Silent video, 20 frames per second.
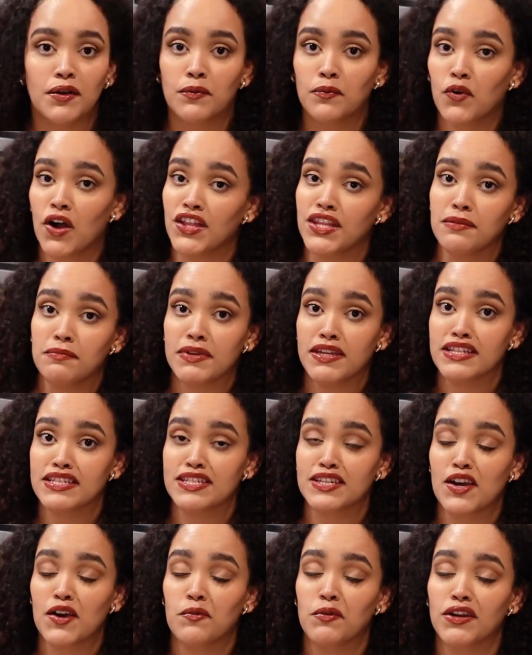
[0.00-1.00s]
While the beans
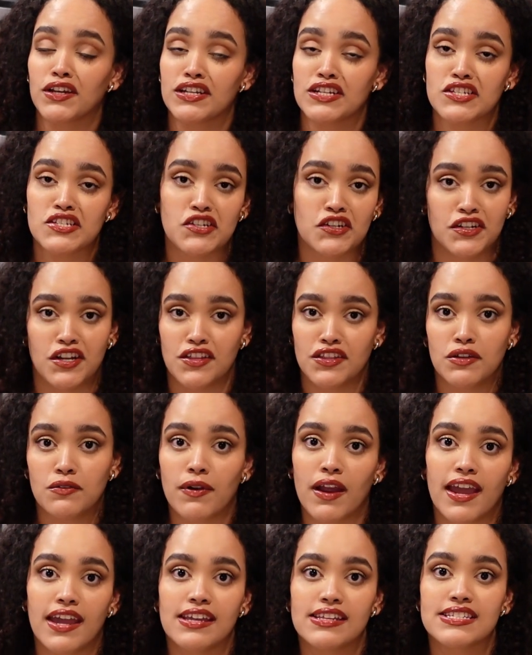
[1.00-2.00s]
go, we're gonna start on the
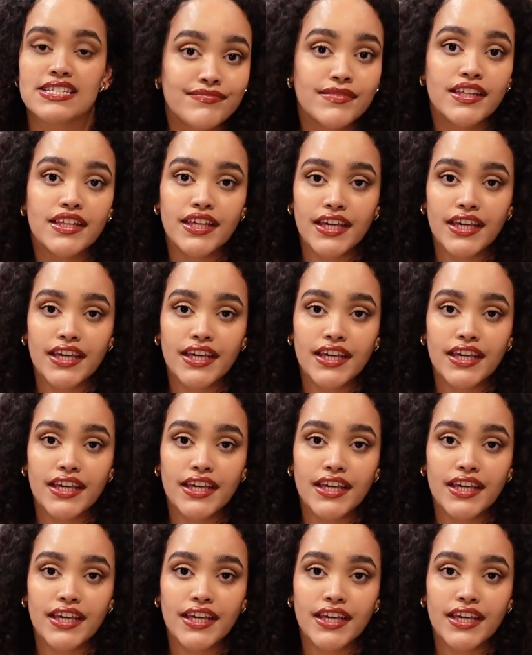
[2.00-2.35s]
rice.